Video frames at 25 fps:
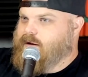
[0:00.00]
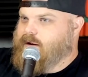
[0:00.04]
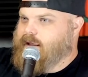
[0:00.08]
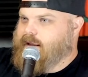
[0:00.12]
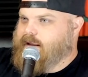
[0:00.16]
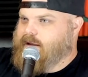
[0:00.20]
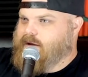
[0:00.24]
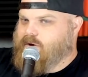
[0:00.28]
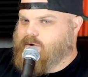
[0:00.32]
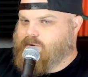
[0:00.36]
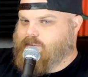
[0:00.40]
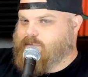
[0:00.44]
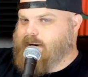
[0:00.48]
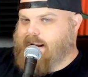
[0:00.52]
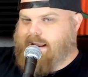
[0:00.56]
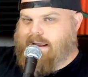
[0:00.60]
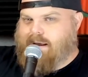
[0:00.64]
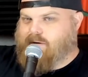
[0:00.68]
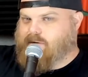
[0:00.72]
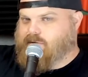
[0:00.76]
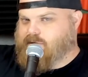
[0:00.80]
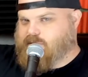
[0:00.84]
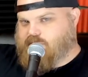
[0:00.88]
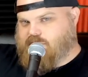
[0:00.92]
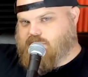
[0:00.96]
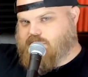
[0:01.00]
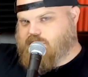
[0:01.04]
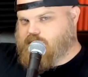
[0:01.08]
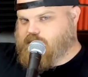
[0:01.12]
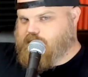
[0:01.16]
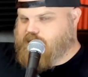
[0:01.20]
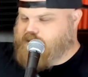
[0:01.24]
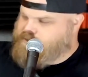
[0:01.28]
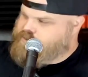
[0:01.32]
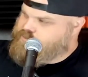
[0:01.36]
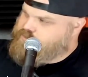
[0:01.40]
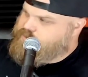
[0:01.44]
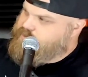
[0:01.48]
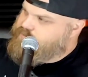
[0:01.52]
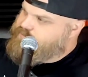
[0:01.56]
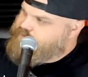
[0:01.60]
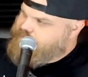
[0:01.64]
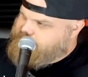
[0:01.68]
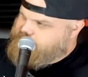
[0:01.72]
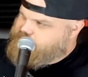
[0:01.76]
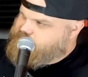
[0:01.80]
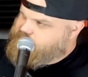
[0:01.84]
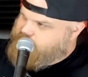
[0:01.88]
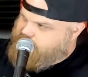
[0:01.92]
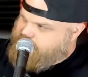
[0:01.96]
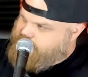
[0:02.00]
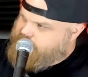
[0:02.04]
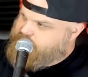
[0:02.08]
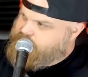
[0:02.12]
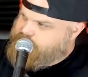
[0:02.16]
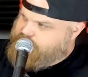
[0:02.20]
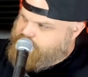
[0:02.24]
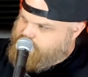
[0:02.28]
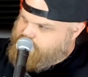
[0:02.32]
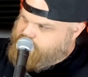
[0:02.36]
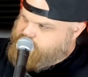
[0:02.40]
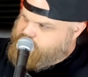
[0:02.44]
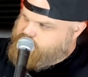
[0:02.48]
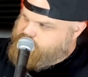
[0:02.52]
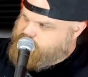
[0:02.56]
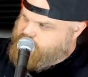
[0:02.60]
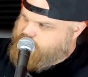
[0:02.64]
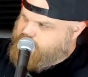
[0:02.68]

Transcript: like around ministry events like this,